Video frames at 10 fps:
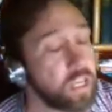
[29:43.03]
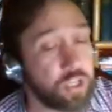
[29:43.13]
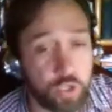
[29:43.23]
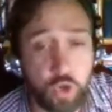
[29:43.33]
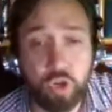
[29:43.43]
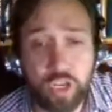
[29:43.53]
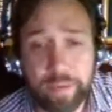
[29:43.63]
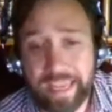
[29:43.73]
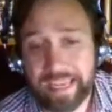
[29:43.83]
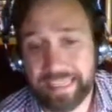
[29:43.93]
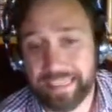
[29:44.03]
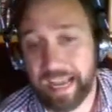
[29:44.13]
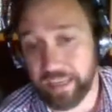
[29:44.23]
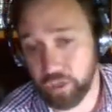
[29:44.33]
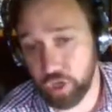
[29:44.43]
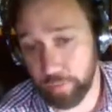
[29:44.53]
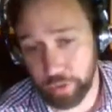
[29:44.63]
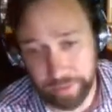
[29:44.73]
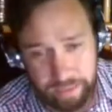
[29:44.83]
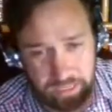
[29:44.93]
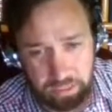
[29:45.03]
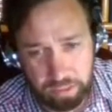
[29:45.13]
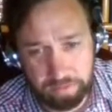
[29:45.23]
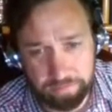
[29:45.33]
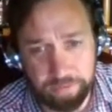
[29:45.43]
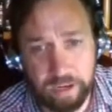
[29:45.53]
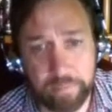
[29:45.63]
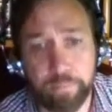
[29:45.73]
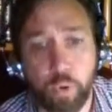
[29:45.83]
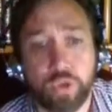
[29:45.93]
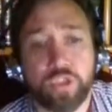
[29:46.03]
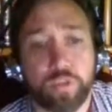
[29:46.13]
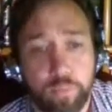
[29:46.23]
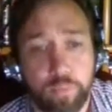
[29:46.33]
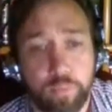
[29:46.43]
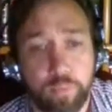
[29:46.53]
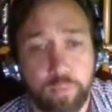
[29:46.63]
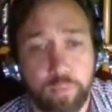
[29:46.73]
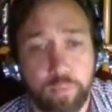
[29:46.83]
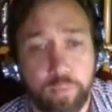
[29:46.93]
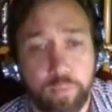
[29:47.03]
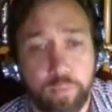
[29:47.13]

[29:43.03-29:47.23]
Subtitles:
You're not going to be getting Dad in trouble. And I think it's very important to point that out.